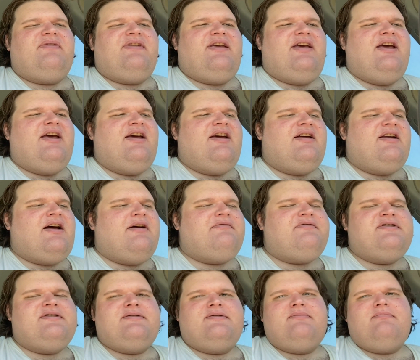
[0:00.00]
And I
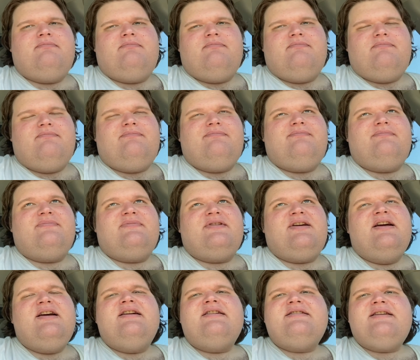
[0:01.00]
was
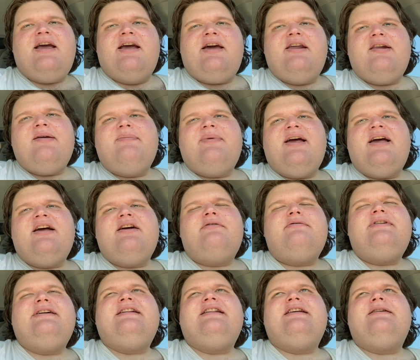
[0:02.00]
taken aback,
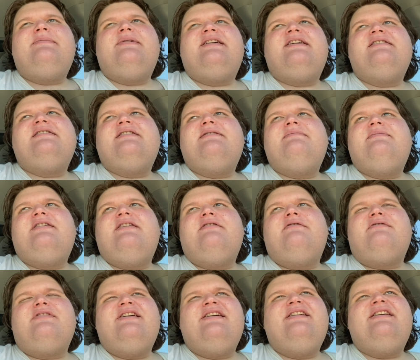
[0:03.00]
really, because I'm like,
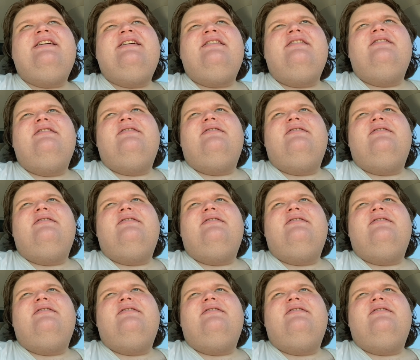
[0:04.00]
really?